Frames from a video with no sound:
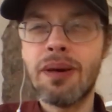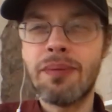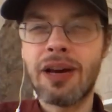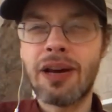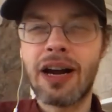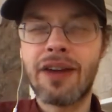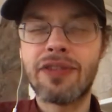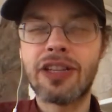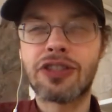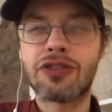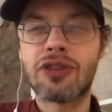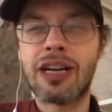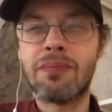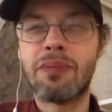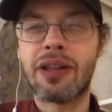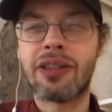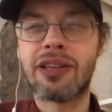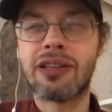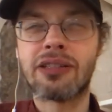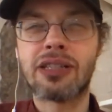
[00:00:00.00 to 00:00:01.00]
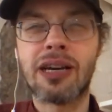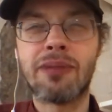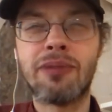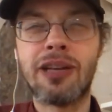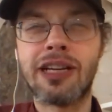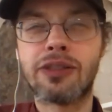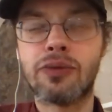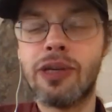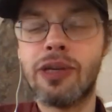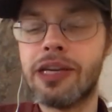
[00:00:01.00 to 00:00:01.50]
have this read by this time
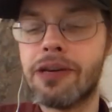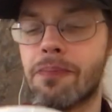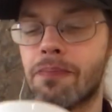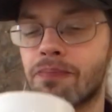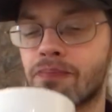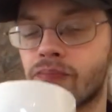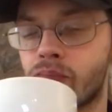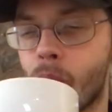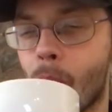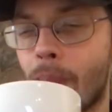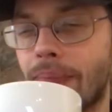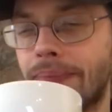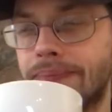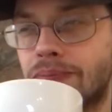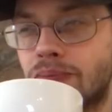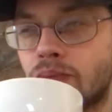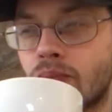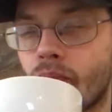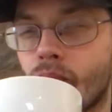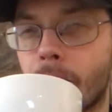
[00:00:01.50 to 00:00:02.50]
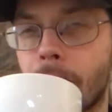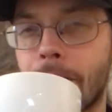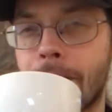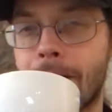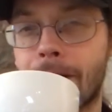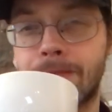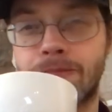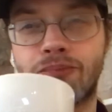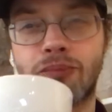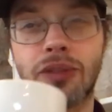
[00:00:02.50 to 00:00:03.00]
next week.
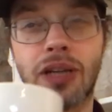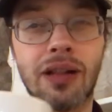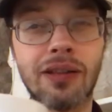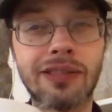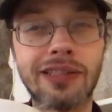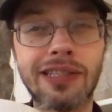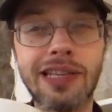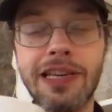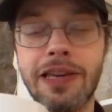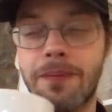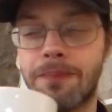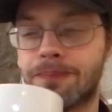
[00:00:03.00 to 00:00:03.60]
I'll see.